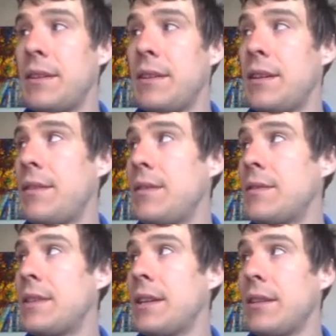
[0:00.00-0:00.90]
if you
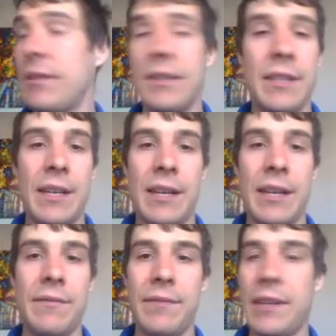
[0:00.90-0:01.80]
said it looks
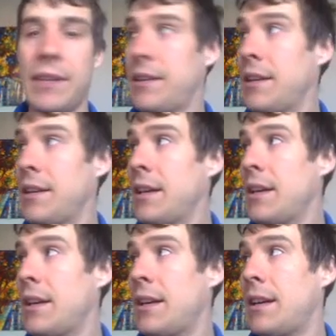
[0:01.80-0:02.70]
kind of like
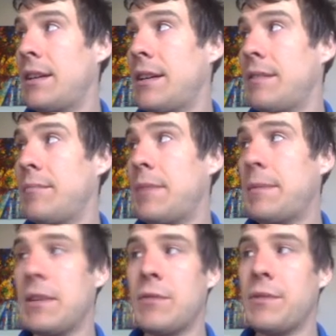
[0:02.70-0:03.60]
maybe
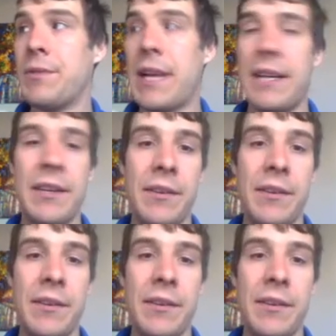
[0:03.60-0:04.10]
a quadratic,